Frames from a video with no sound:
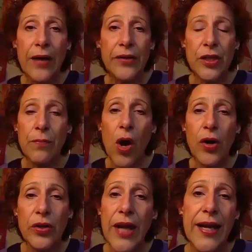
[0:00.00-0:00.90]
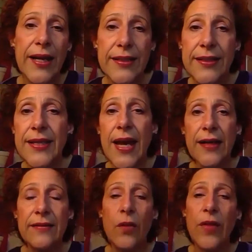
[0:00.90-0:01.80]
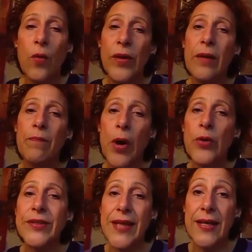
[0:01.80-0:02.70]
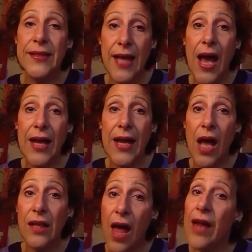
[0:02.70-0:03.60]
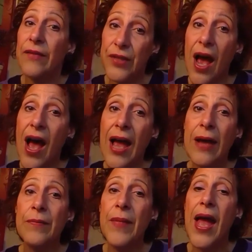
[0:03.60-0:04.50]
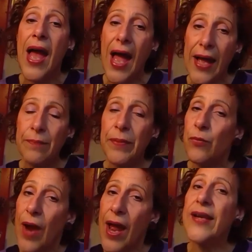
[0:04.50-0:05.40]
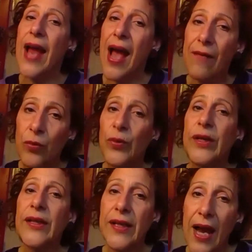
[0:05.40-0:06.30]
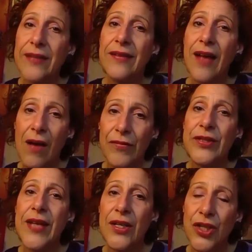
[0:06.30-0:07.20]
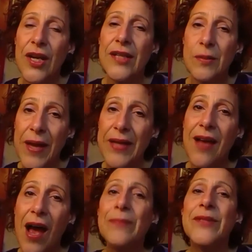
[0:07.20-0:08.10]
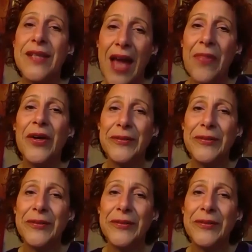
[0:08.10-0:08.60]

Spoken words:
tomorrow night at 6, so that we can both set aside a lot of time and be ready to have a really nice conversation and spend time together.